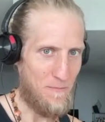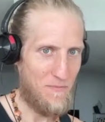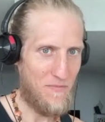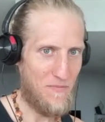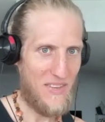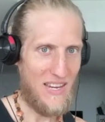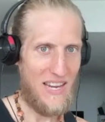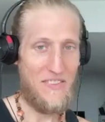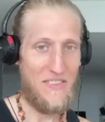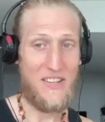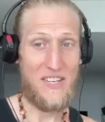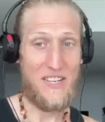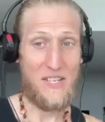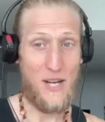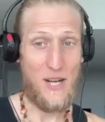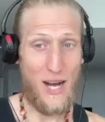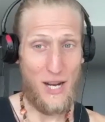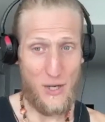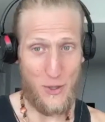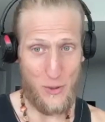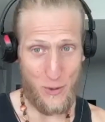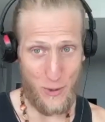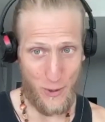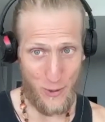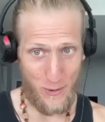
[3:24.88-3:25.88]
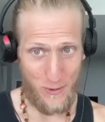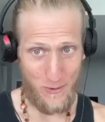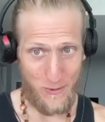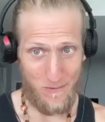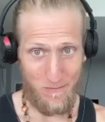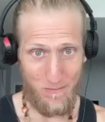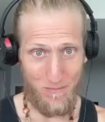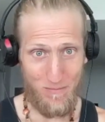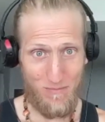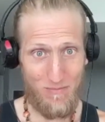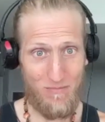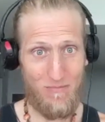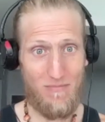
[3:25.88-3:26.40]
And that's not true.
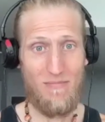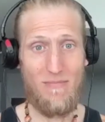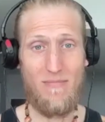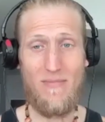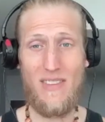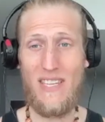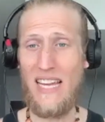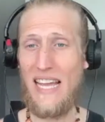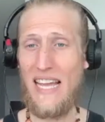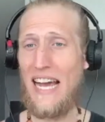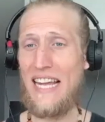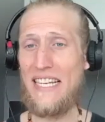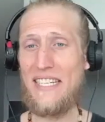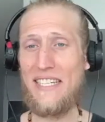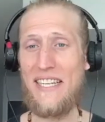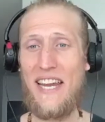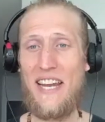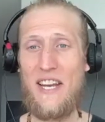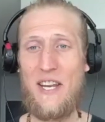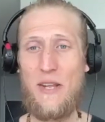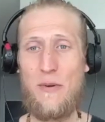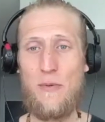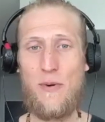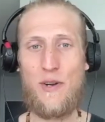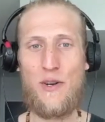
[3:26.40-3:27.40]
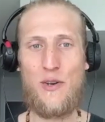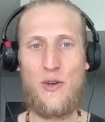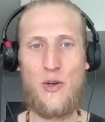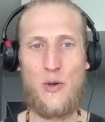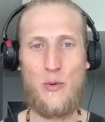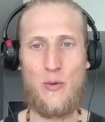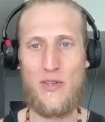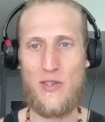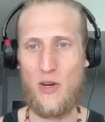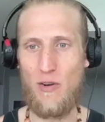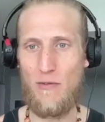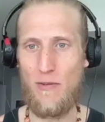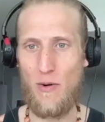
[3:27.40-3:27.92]
Ask anyone who
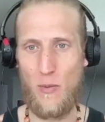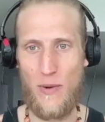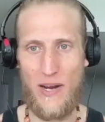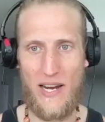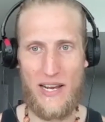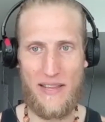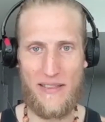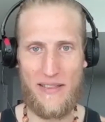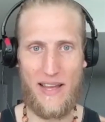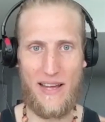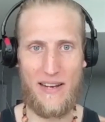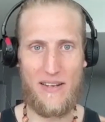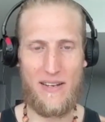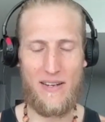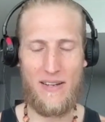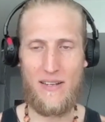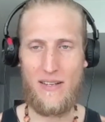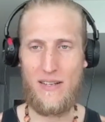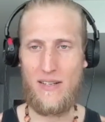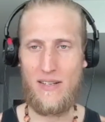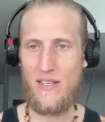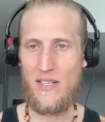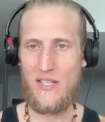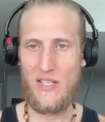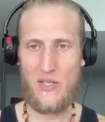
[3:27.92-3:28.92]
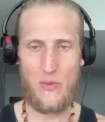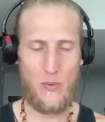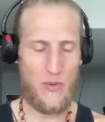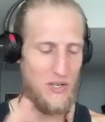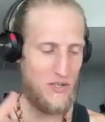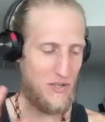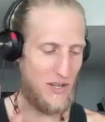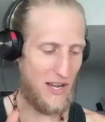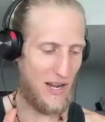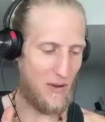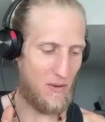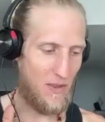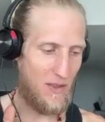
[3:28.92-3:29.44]
was overweight that switched
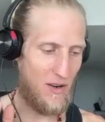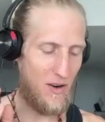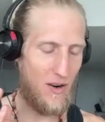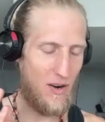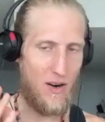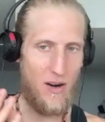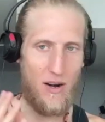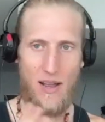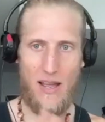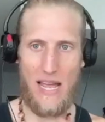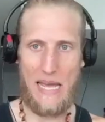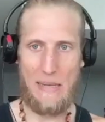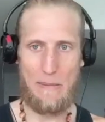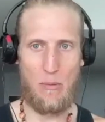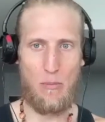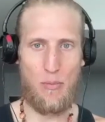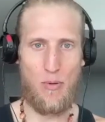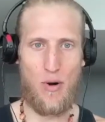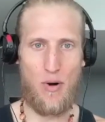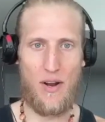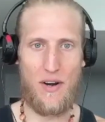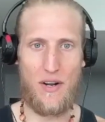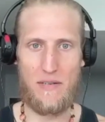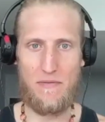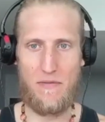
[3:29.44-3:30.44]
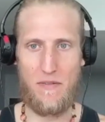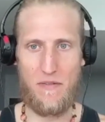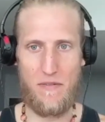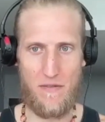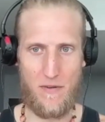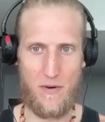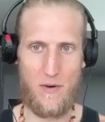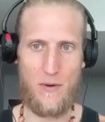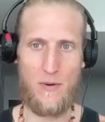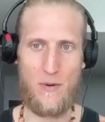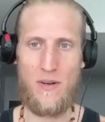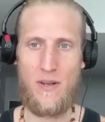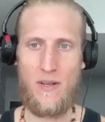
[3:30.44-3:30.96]
out their animal products for
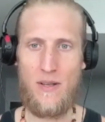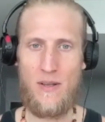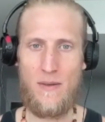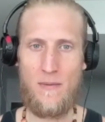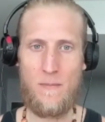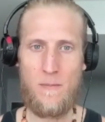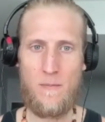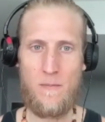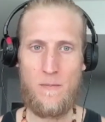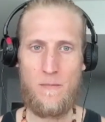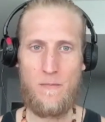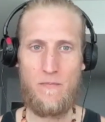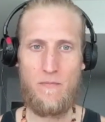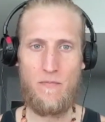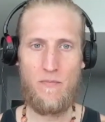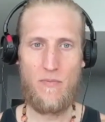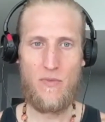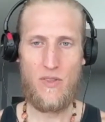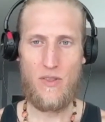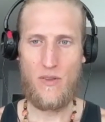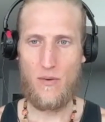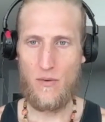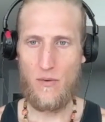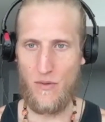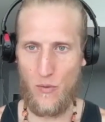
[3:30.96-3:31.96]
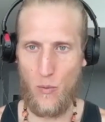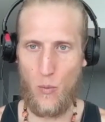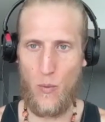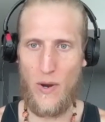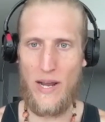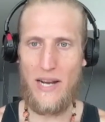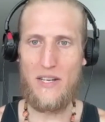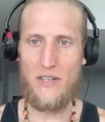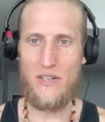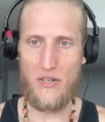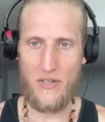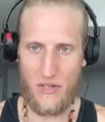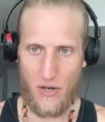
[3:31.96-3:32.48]
fruit. The, the
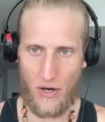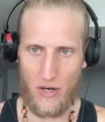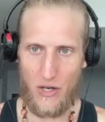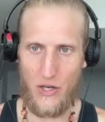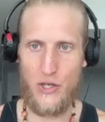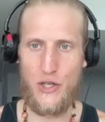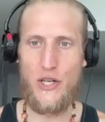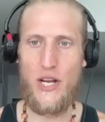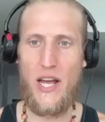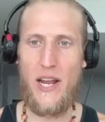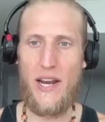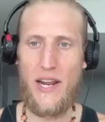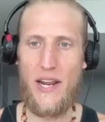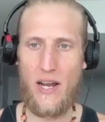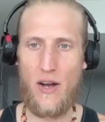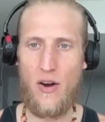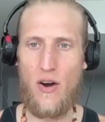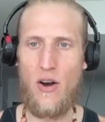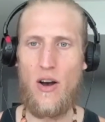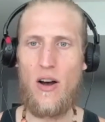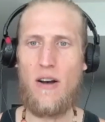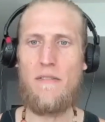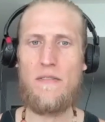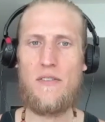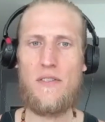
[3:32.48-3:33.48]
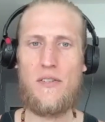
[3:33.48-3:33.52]
weight just starts shedding off. Yes.